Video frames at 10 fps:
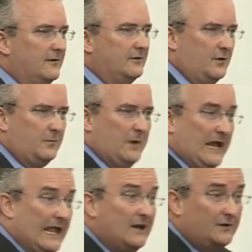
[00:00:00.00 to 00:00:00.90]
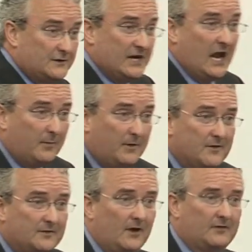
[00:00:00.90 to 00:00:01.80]
to begin to champion
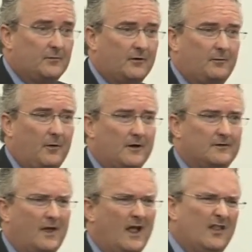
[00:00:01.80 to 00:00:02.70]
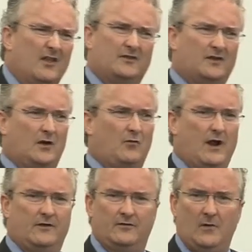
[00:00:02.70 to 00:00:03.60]
this customer experience, then it's going to
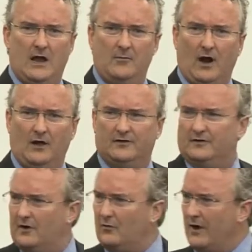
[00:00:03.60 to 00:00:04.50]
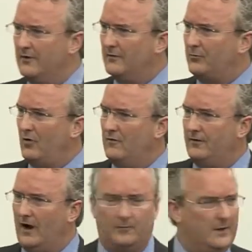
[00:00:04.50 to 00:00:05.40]
raise some eyebrows. It's going to raise the
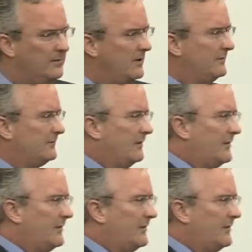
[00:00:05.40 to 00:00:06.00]
profile. People are going to start